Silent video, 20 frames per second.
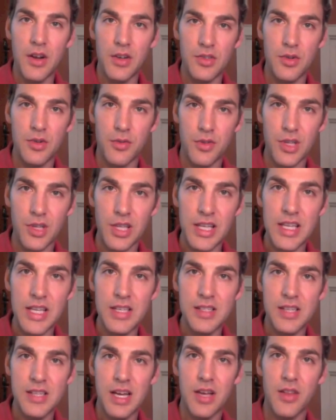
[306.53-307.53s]
It sort of
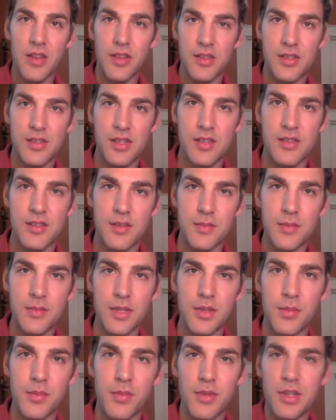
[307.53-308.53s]
cleans out the system
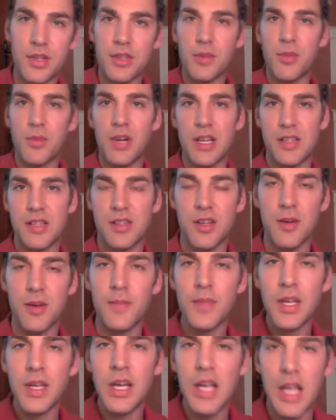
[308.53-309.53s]
in your breast. So
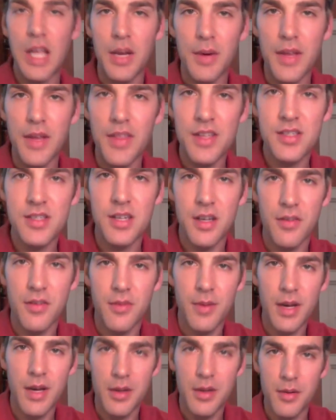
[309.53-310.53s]
anyway, that's enough
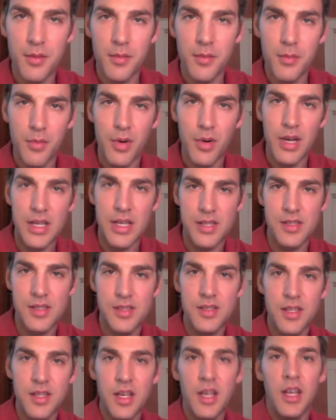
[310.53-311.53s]
about
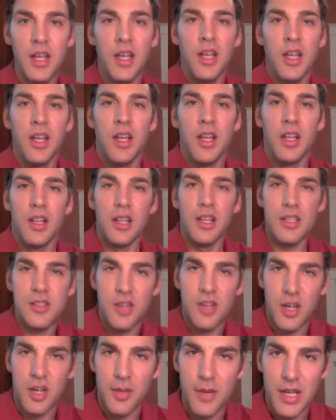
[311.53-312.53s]
breasts. Let's
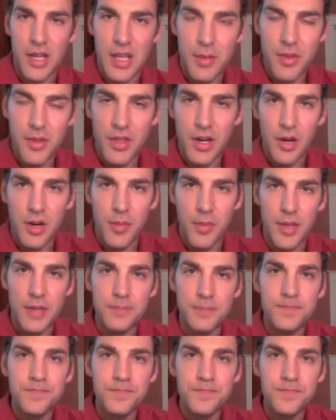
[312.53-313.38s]
talk about chemotherapy.